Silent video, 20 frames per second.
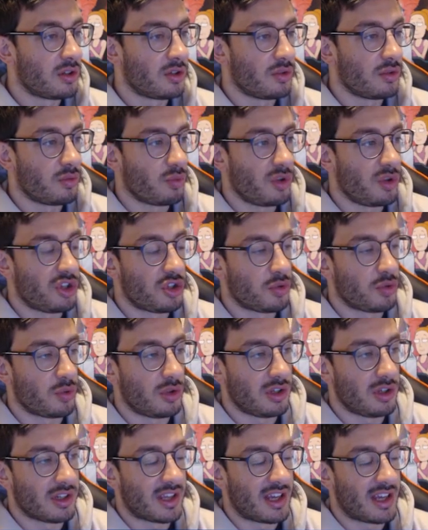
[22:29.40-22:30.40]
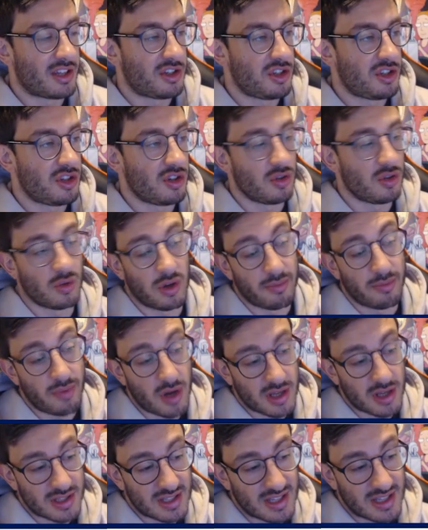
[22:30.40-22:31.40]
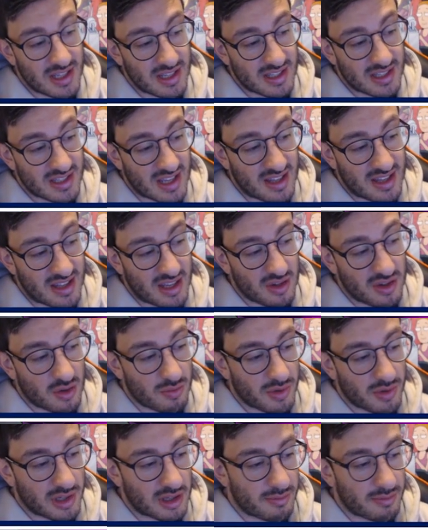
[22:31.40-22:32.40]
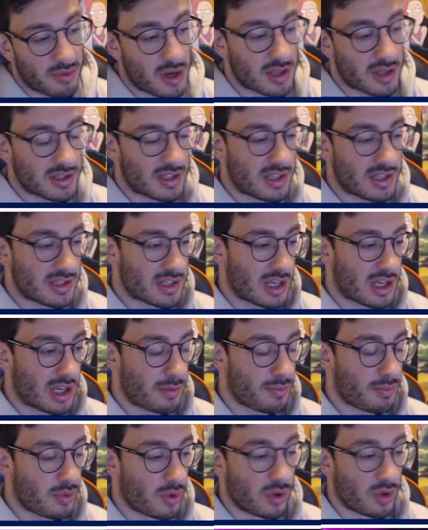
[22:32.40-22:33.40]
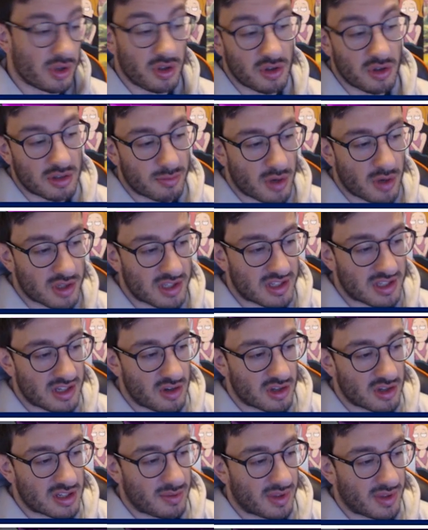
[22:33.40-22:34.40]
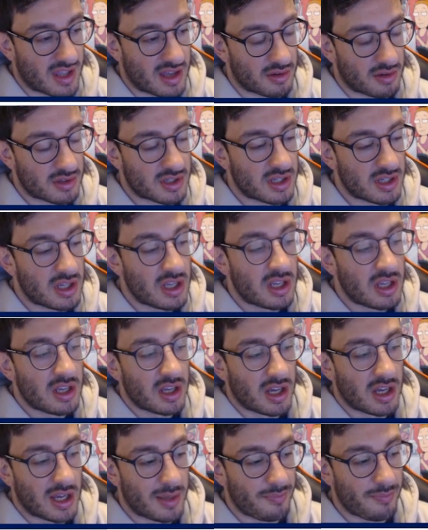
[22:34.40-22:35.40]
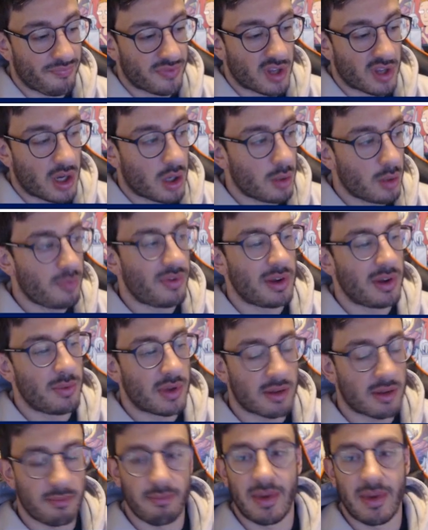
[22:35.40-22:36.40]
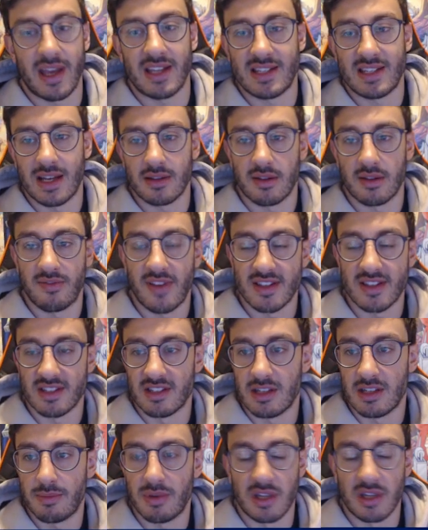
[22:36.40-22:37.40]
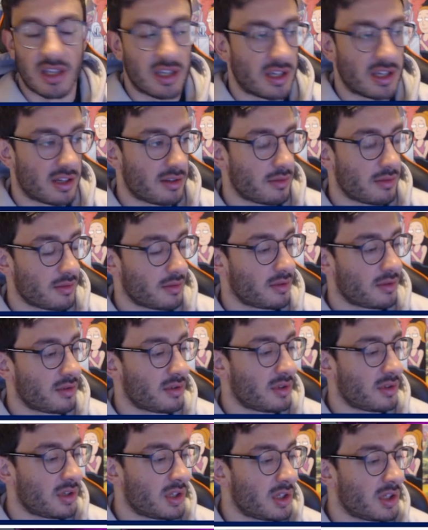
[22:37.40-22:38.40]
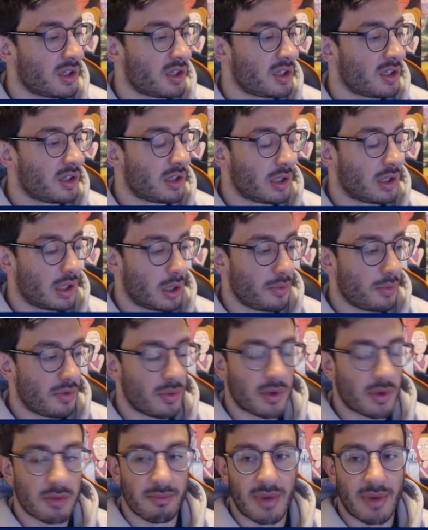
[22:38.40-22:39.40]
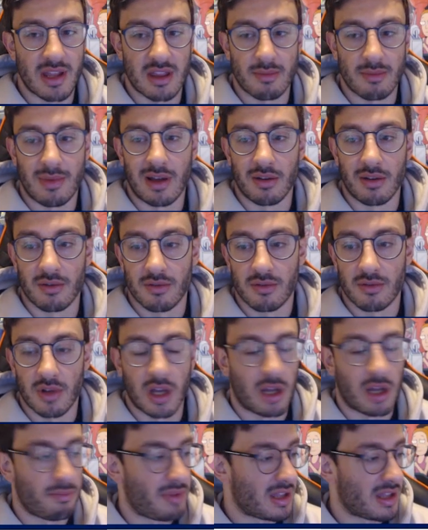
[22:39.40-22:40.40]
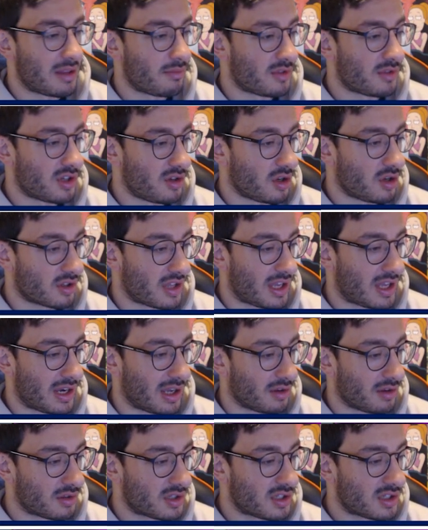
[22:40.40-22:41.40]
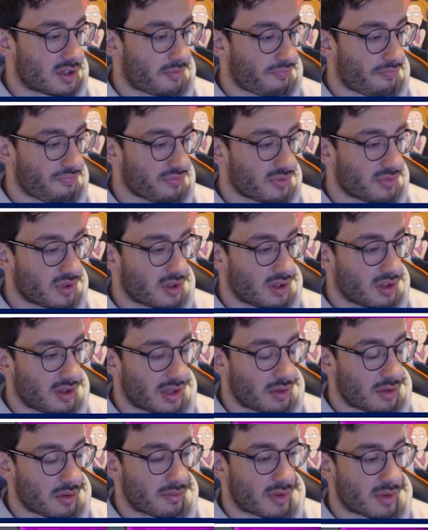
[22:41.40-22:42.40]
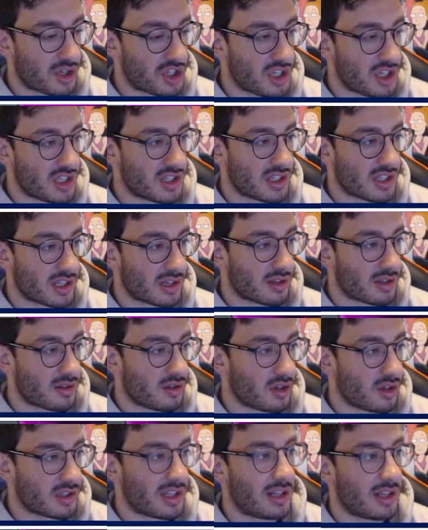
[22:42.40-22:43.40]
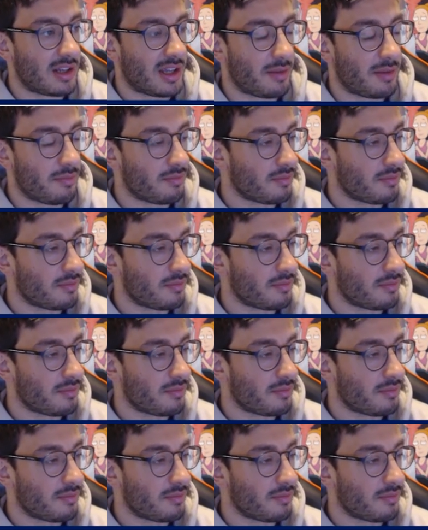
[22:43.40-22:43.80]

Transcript: which will get you bosses, and then you'll bring the bosses up, or use the bosses to knock something out. Hopefully we can bait out the Fezandipiti here. Hopefully we can bait them out, bait them to knock that out. That would be much easier. Noctowl, yep.